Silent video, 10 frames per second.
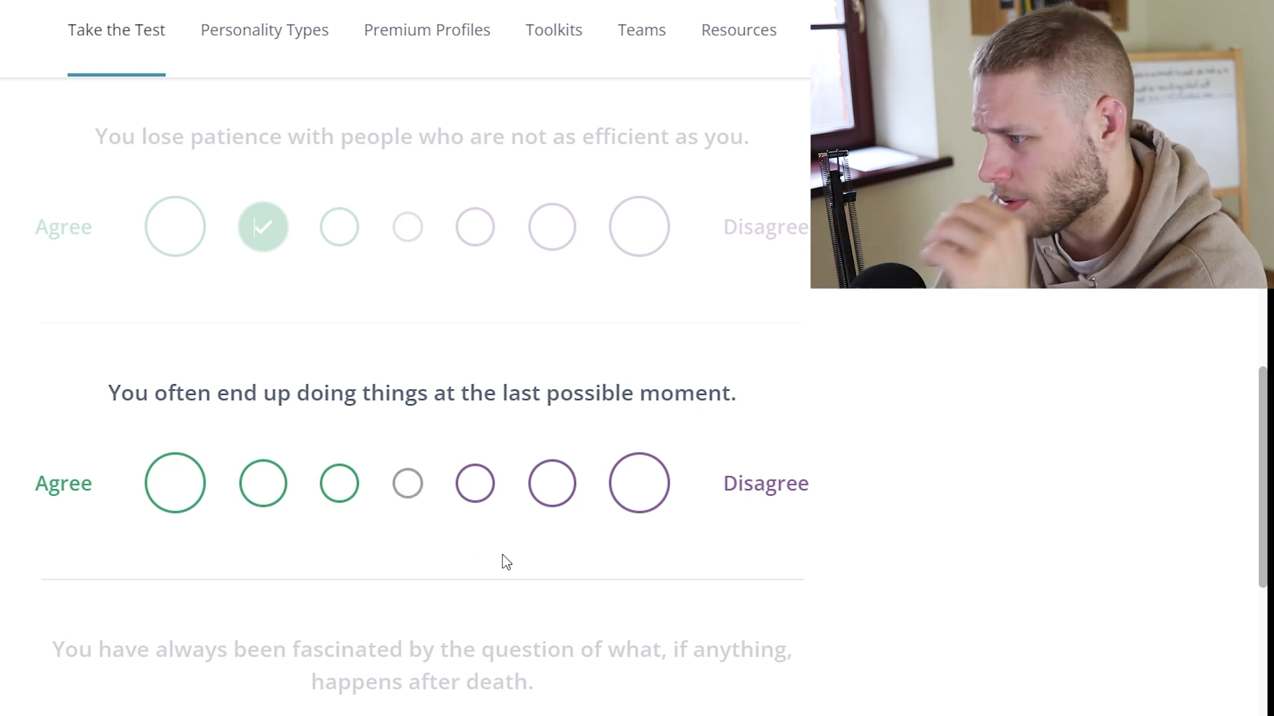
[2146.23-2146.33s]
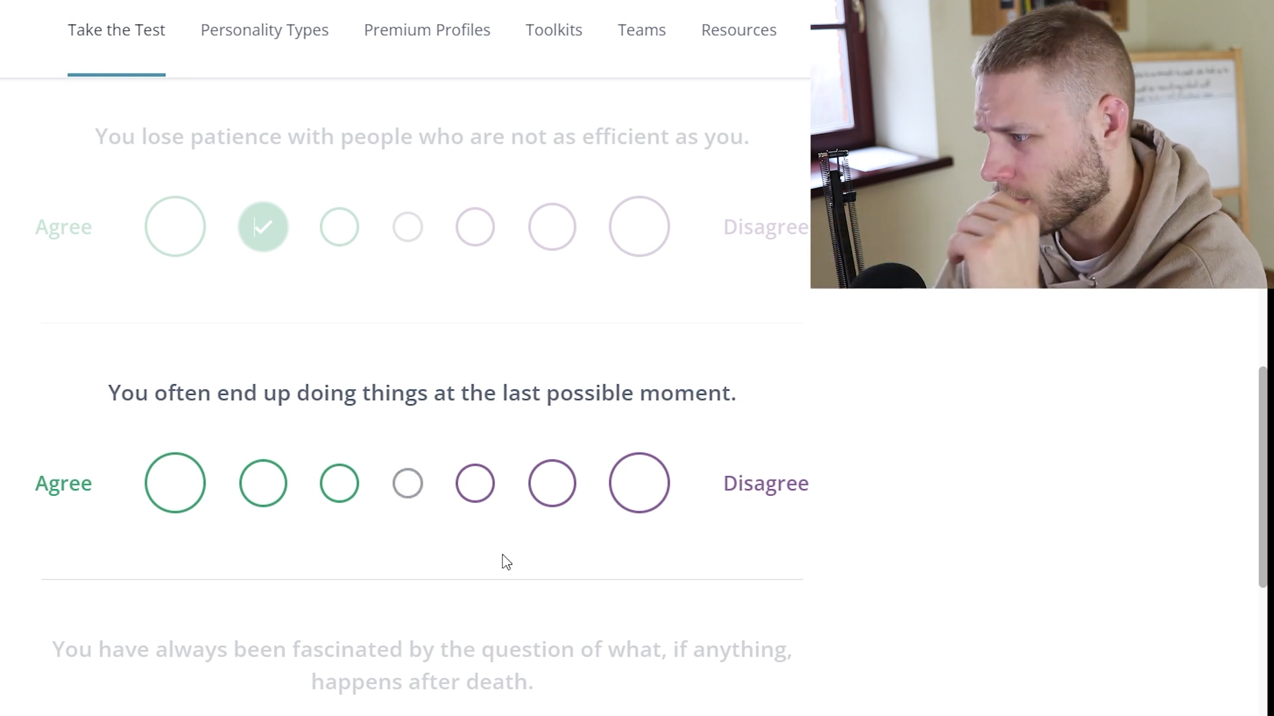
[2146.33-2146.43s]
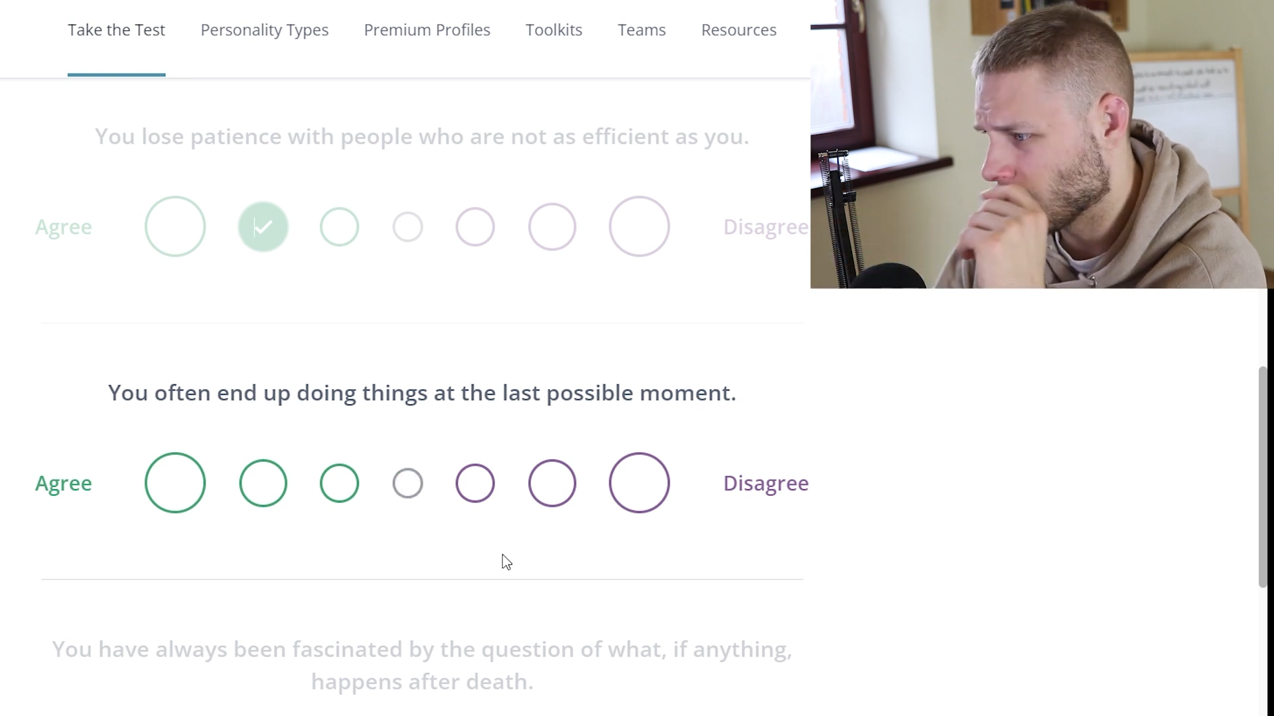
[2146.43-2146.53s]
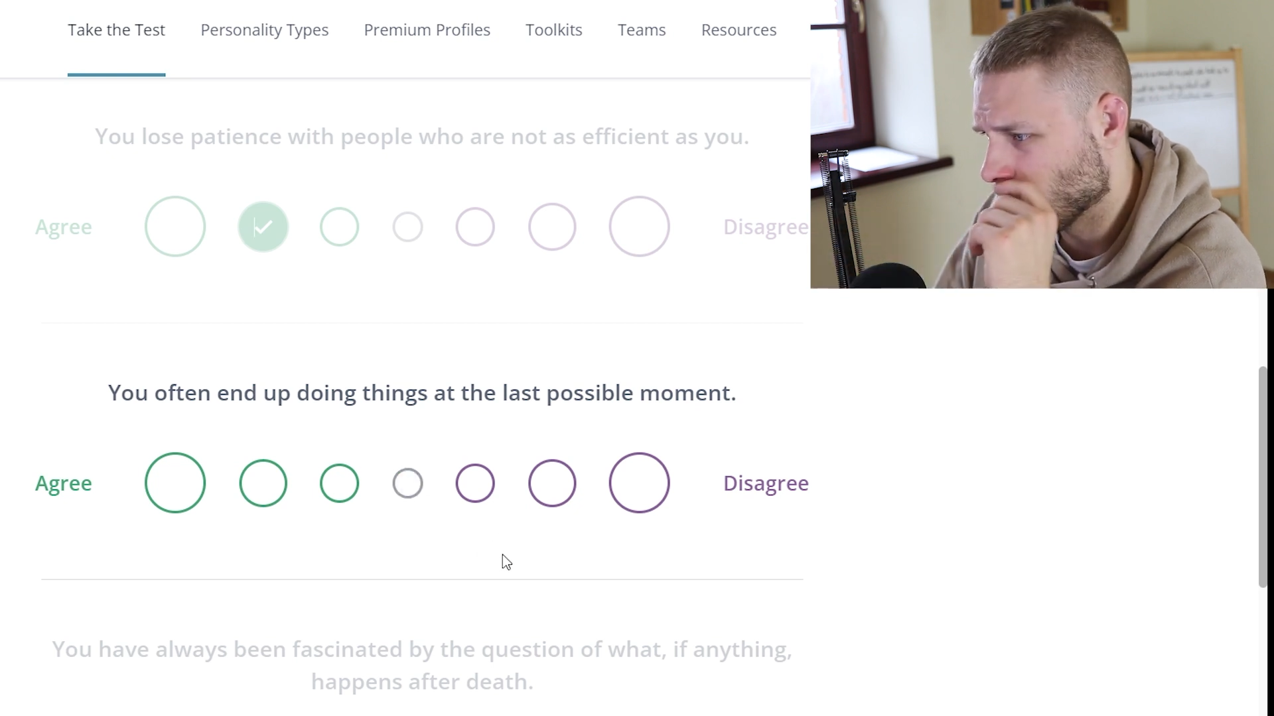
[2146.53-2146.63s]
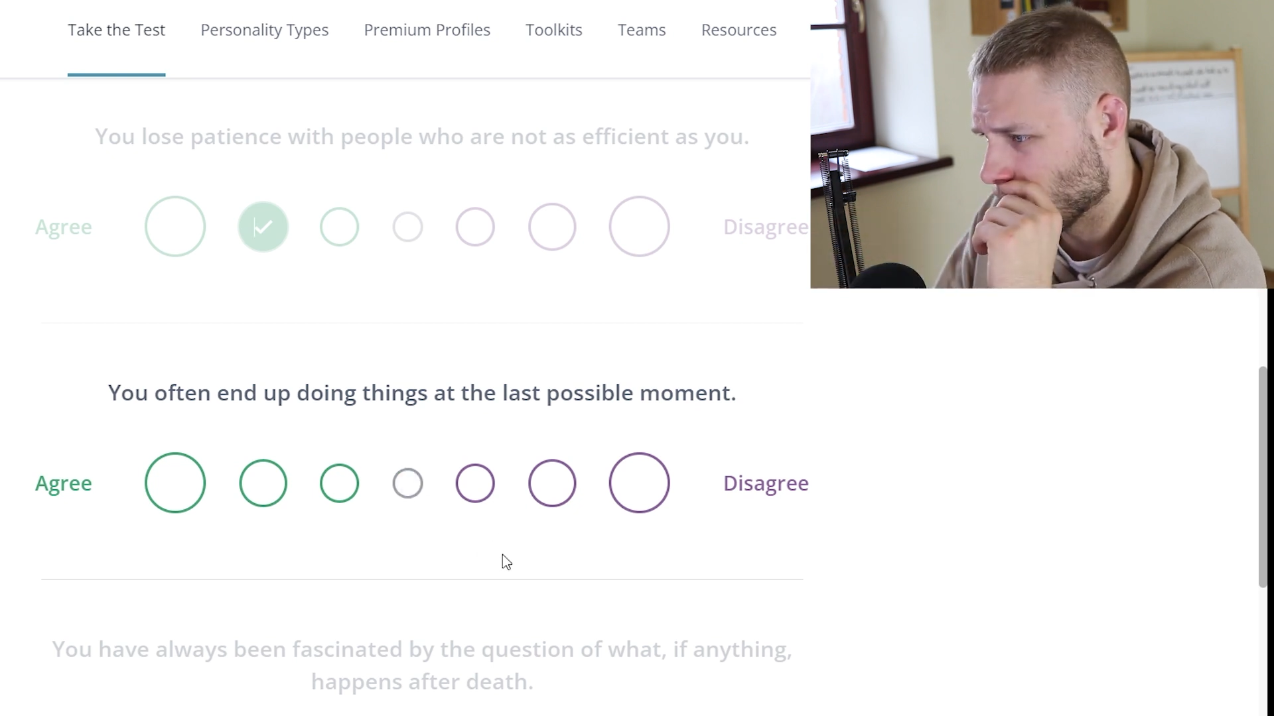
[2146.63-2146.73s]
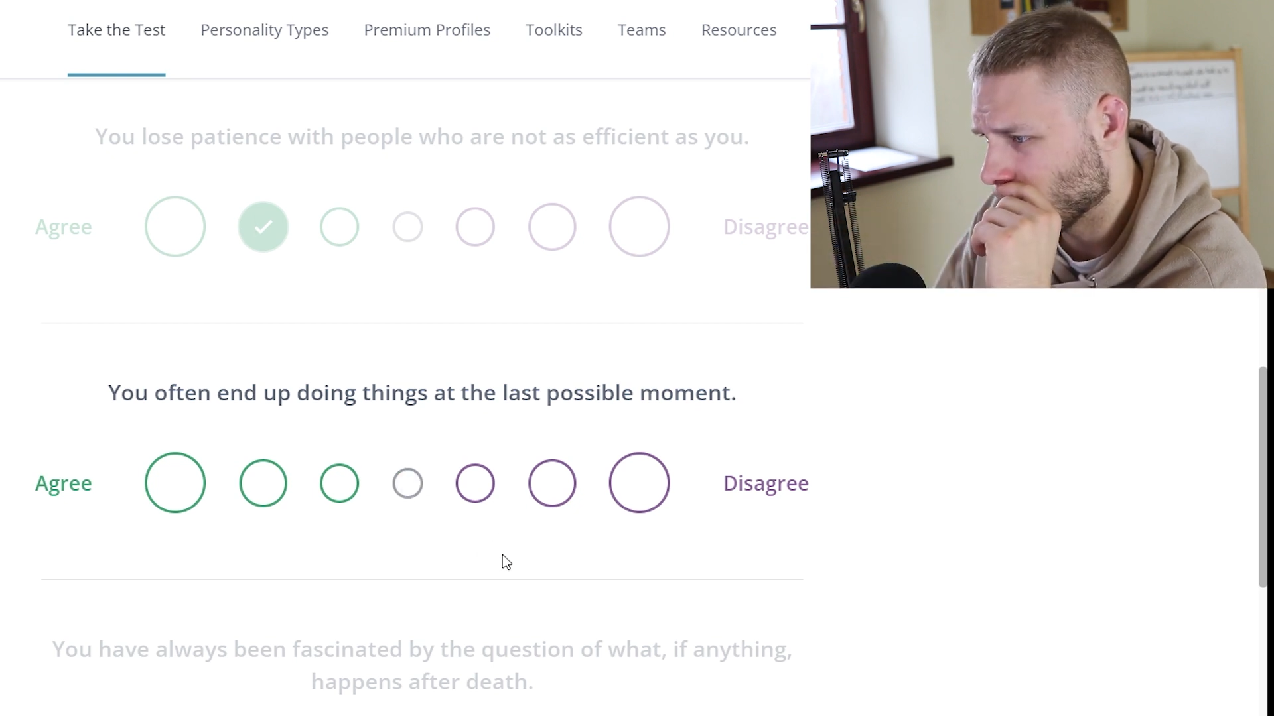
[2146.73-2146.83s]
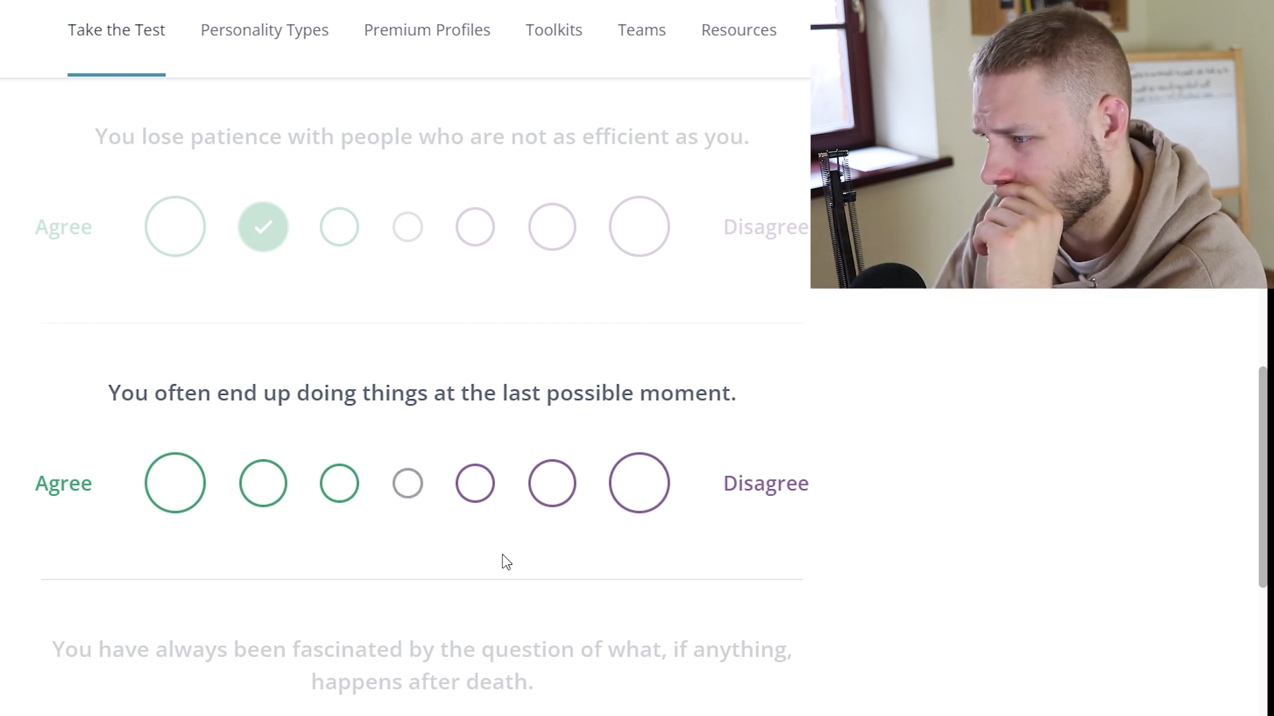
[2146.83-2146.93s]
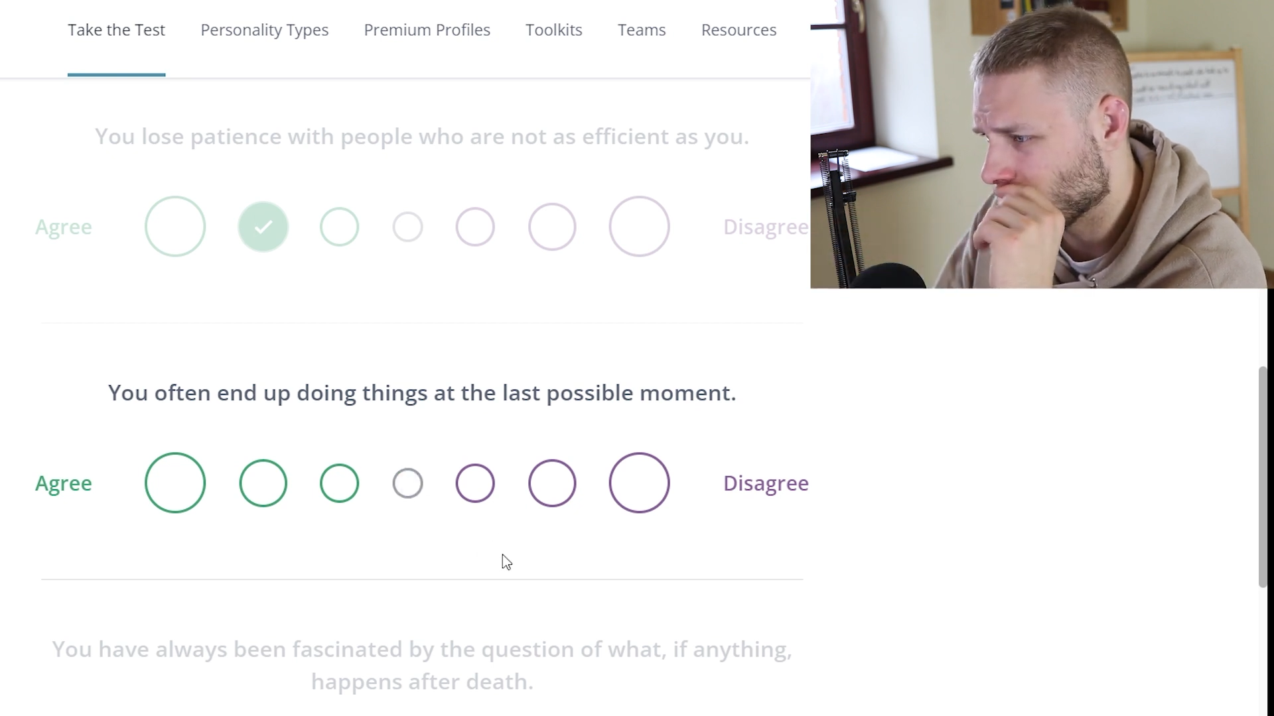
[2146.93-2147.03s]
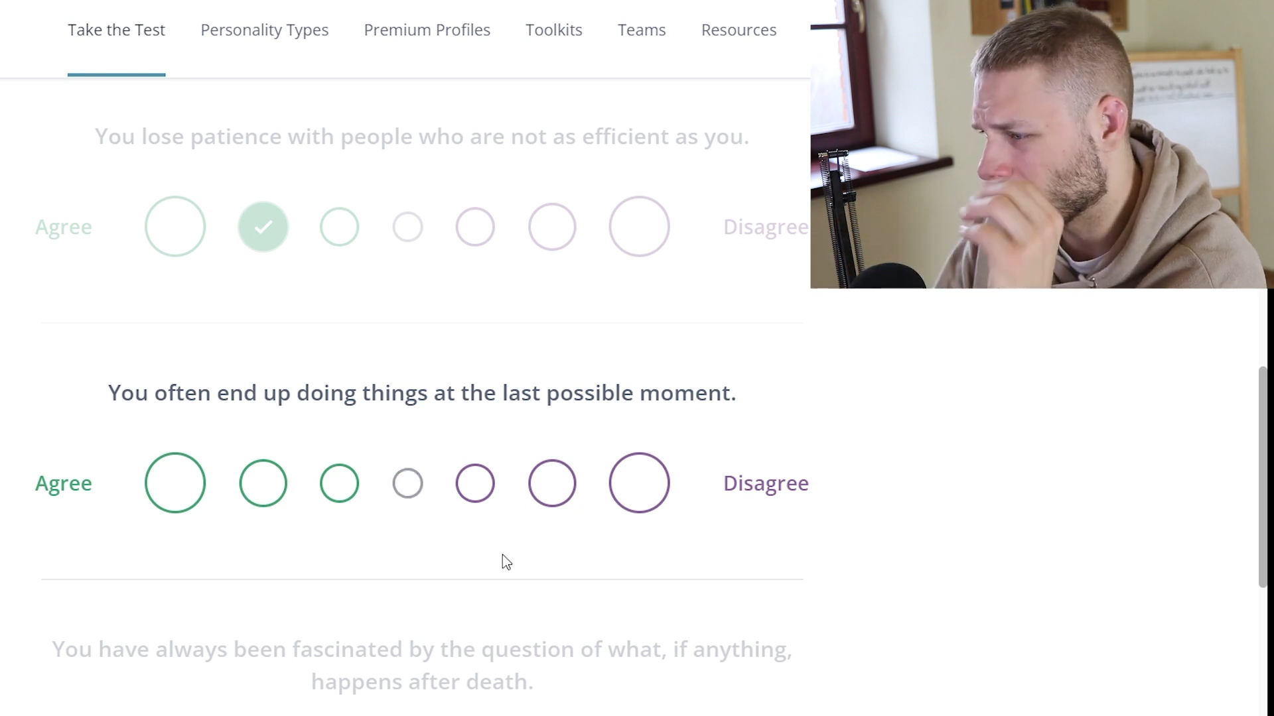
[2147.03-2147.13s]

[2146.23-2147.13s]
possible moment.